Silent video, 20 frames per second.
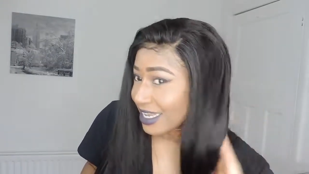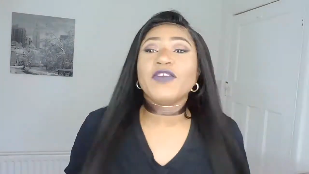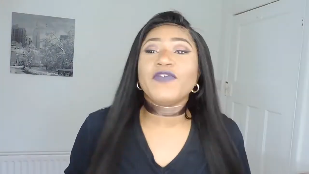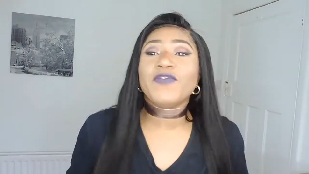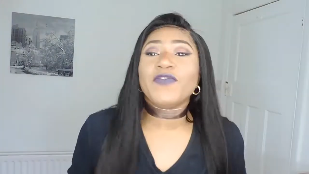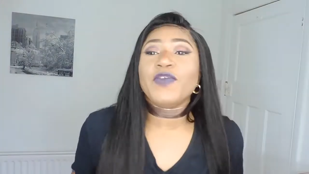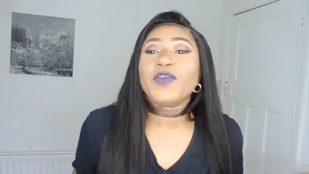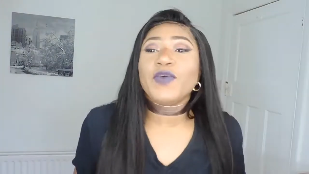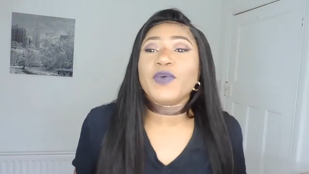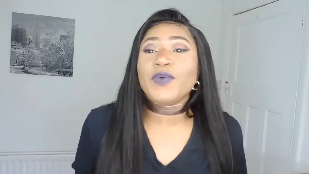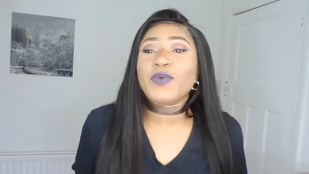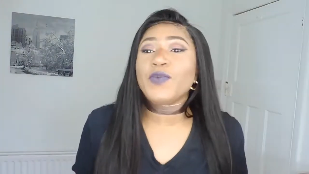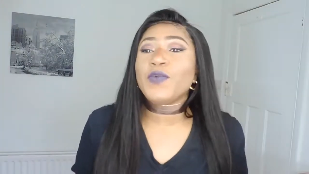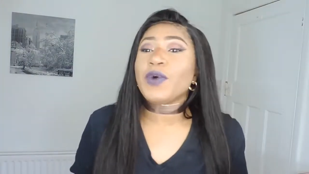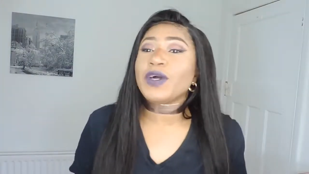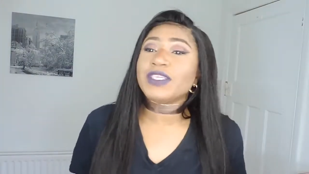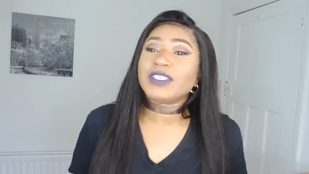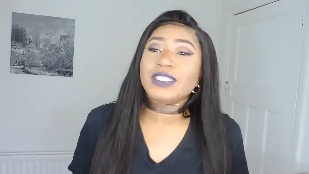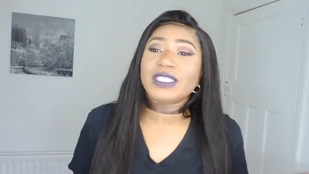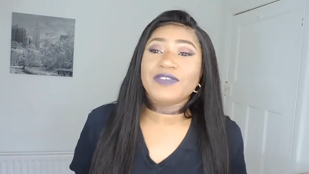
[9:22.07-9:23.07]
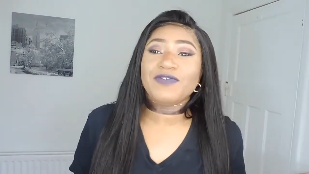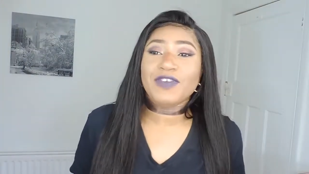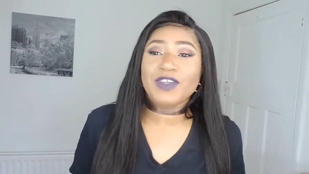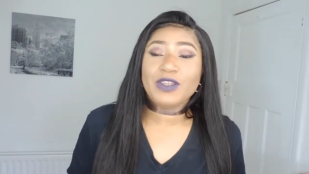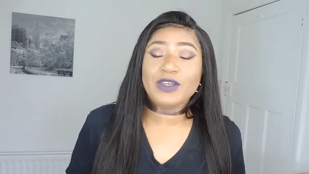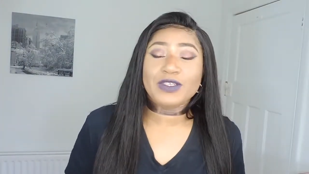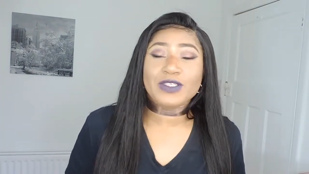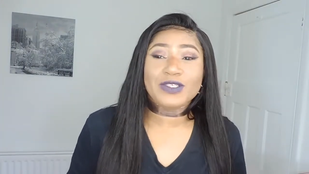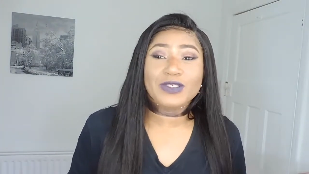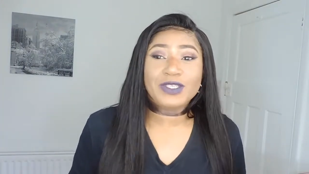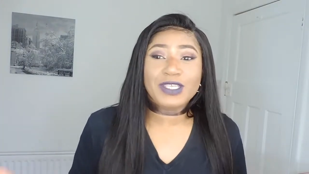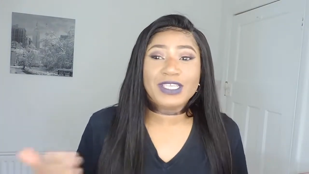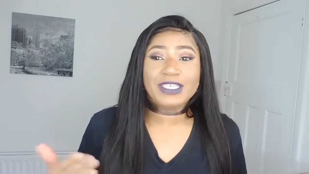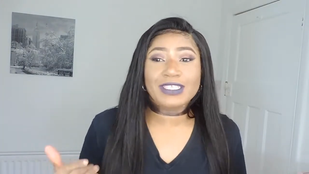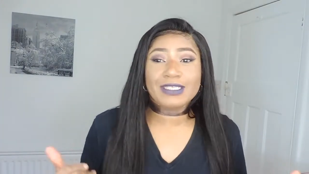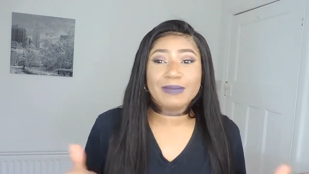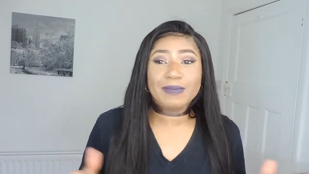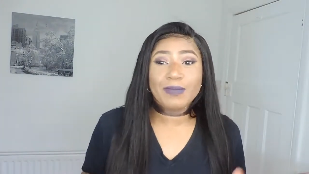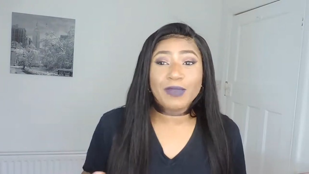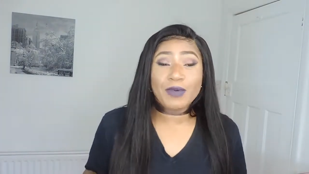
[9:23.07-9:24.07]
If you watch this video to
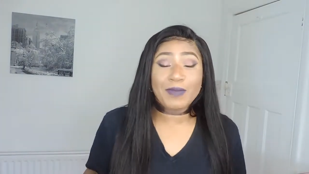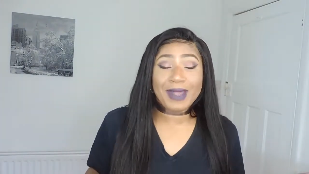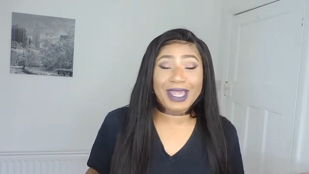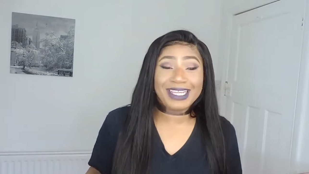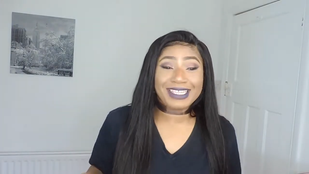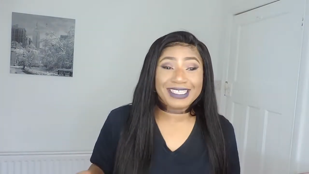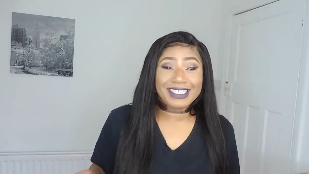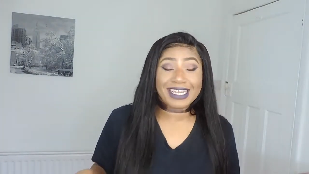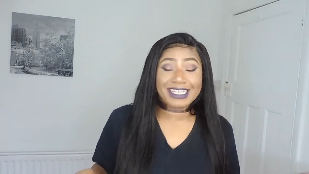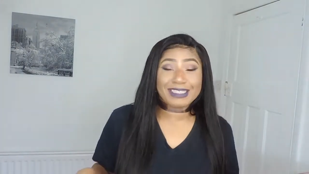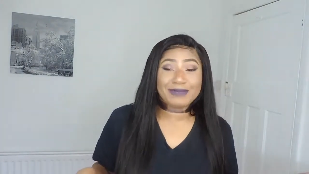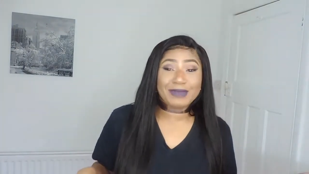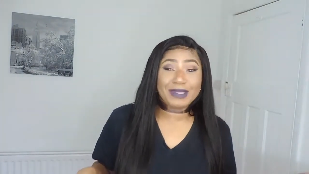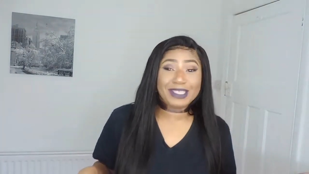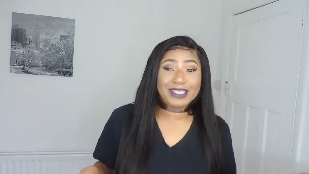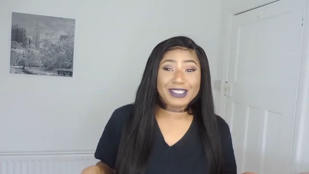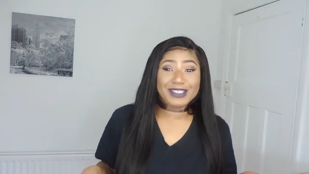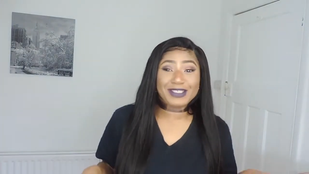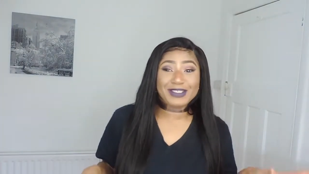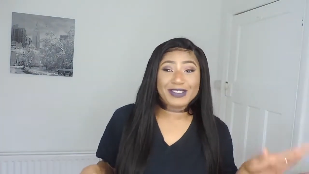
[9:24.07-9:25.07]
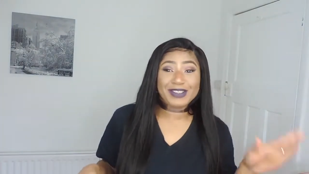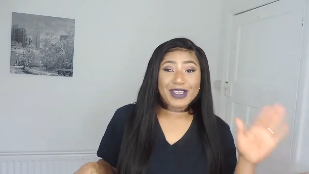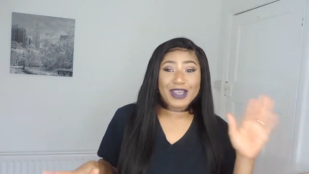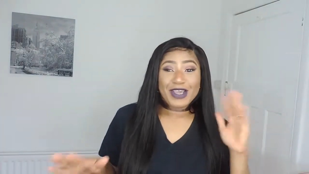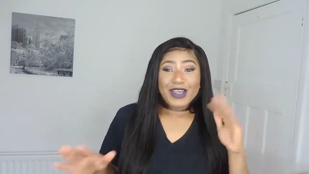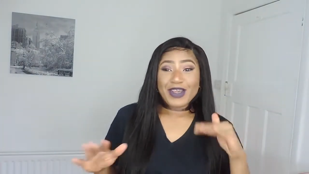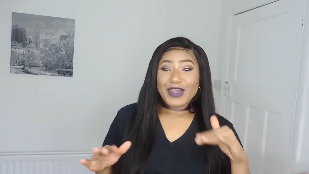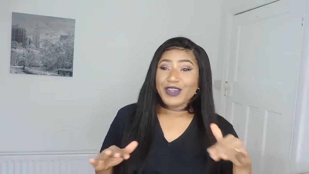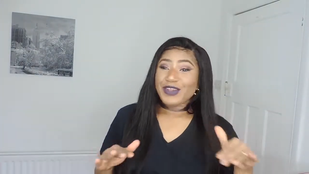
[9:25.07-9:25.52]
this moment, that means